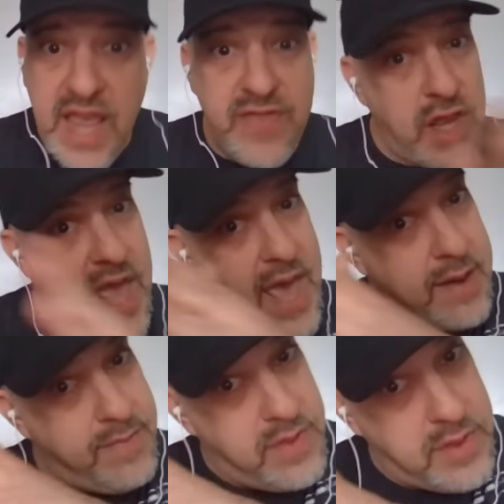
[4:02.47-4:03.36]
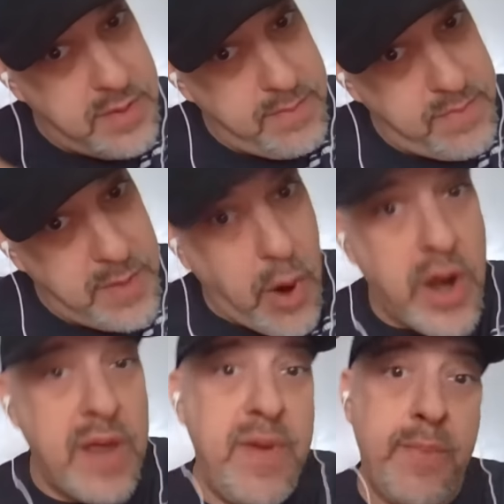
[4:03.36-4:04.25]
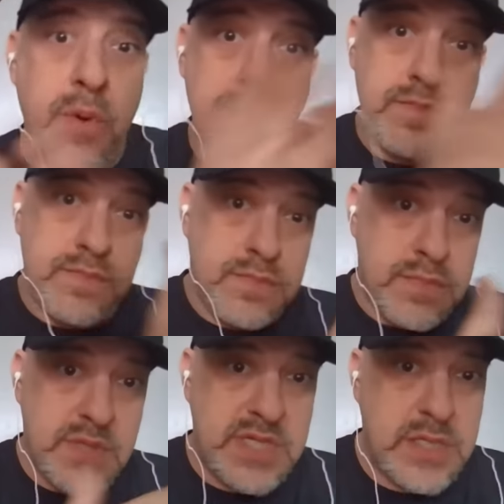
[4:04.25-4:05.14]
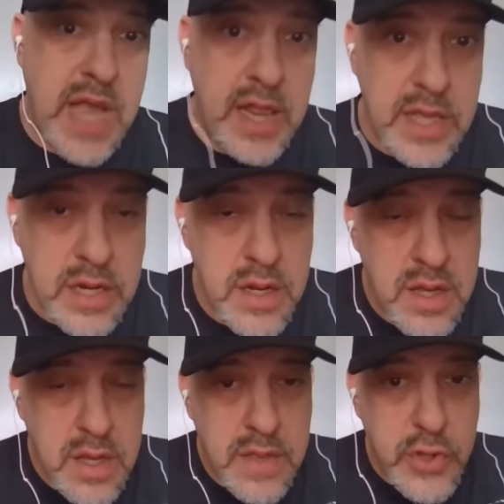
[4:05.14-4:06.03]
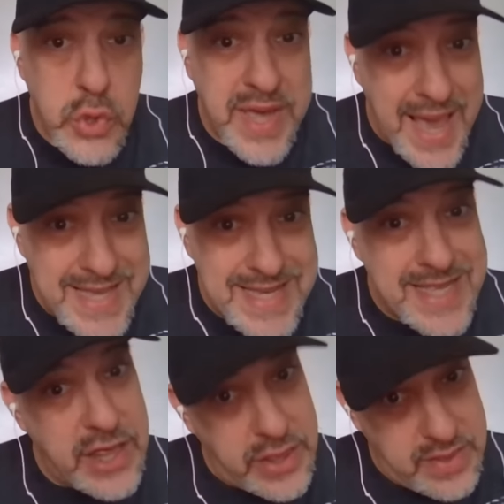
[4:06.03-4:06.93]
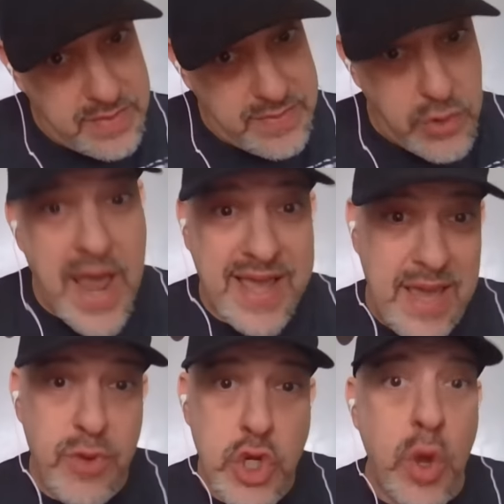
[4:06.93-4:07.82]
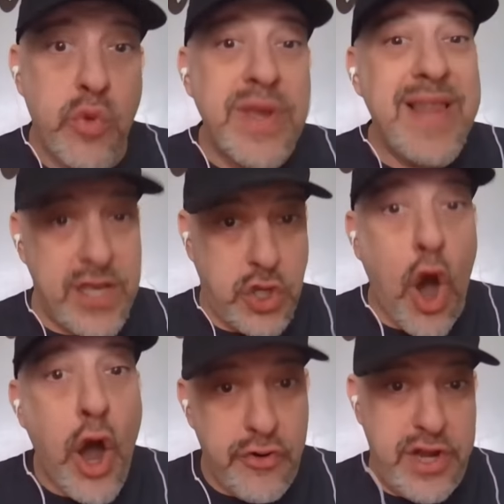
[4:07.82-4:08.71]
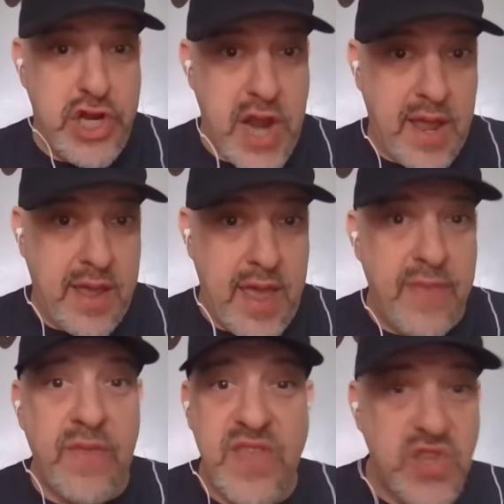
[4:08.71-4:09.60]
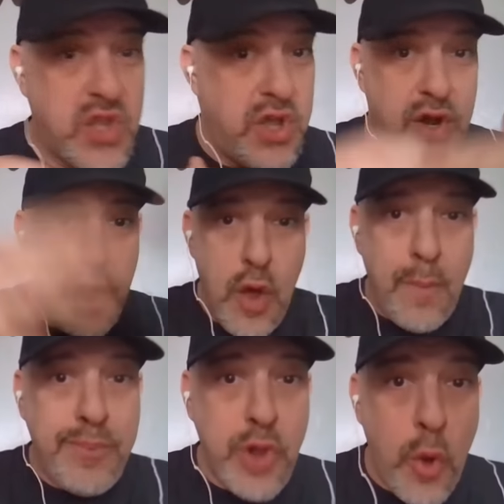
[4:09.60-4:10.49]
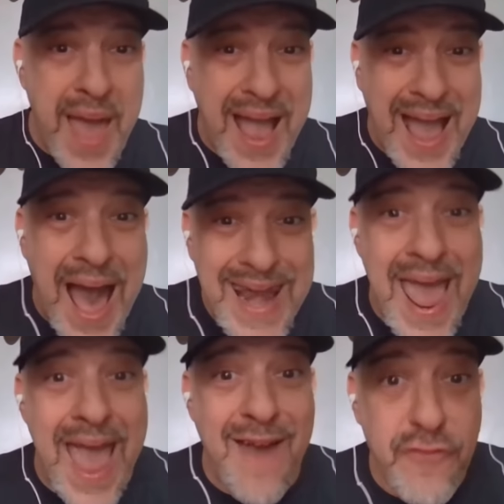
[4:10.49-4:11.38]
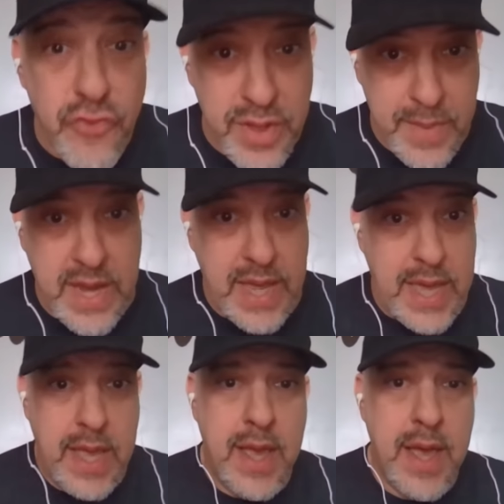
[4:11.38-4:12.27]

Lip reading: And then you had the Barney people telling the Lucchese's that they're not keeping Joey Relay's daughter in check, and that this could blow back on everybody.